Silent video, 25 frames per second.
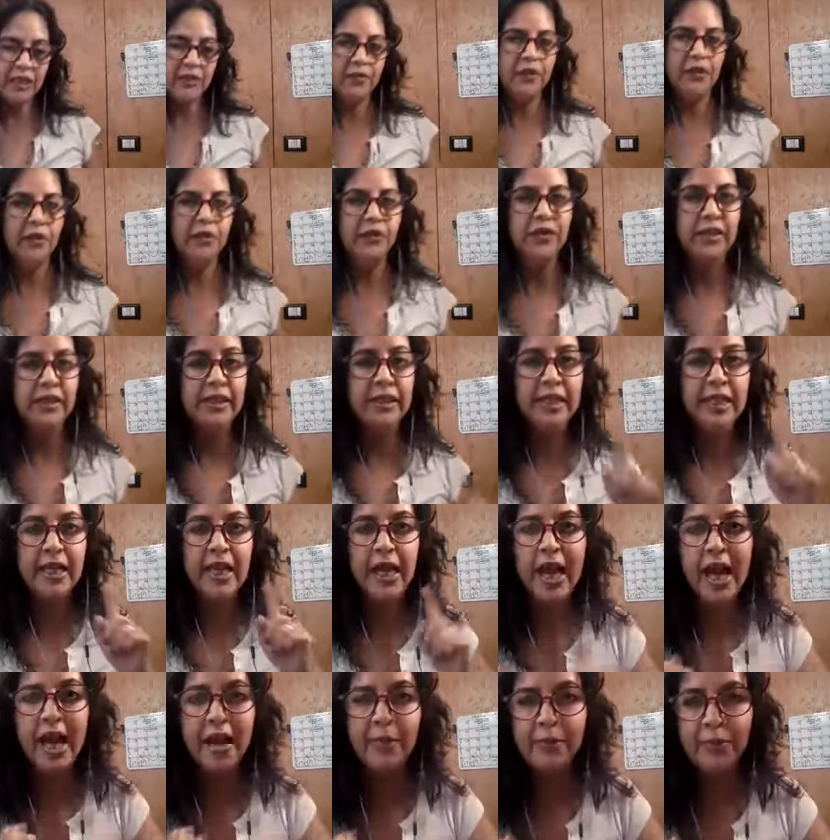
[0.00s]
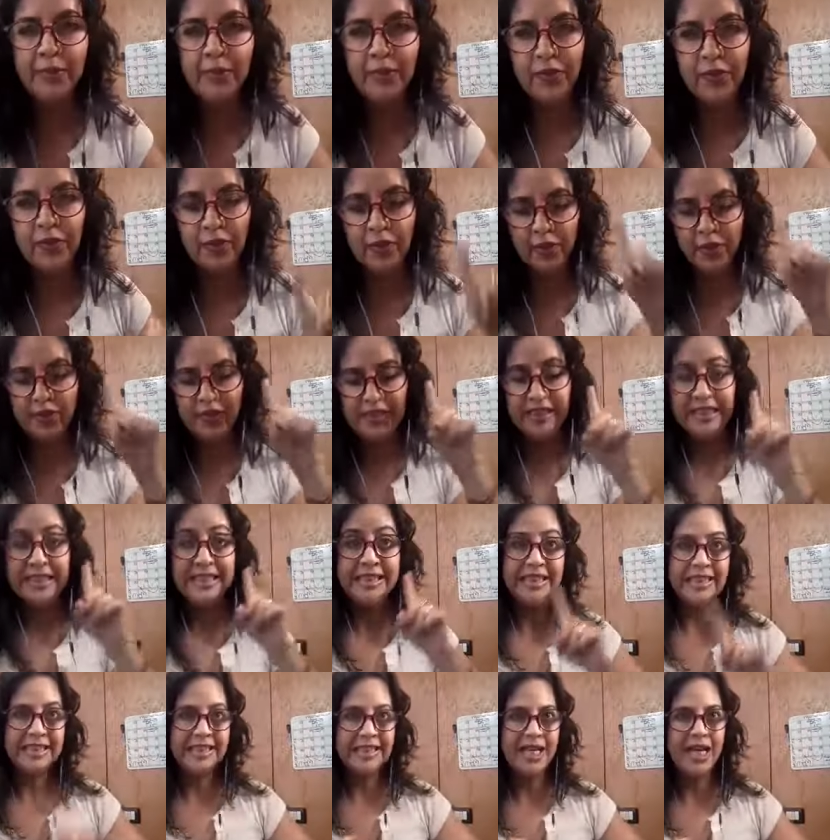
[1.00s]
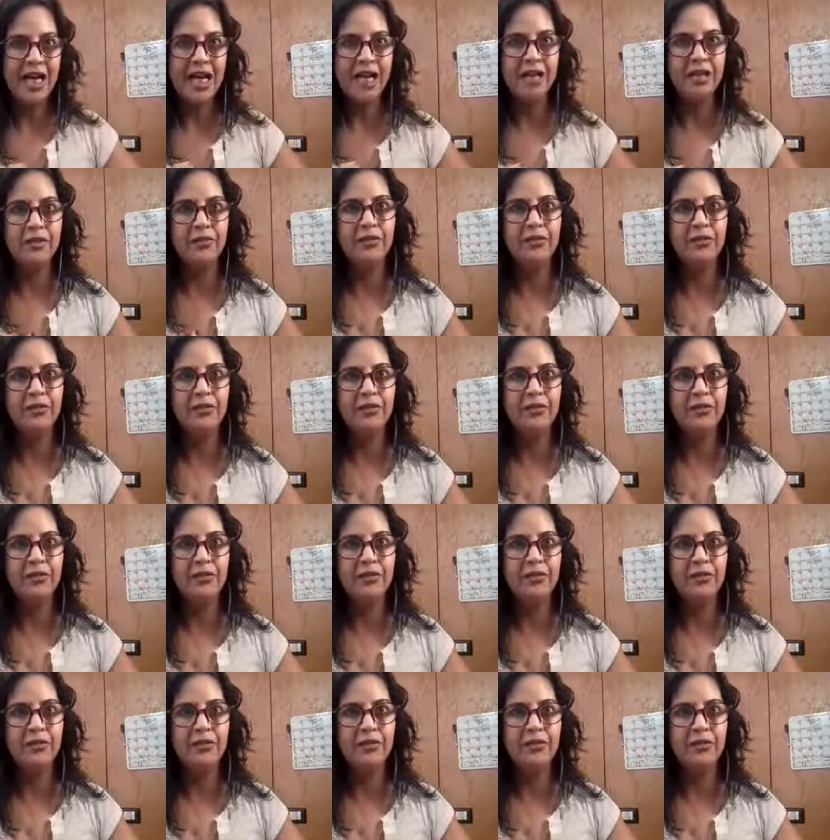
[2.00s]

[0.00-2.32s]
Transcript: If you're feeling happy, if you're feeling sad,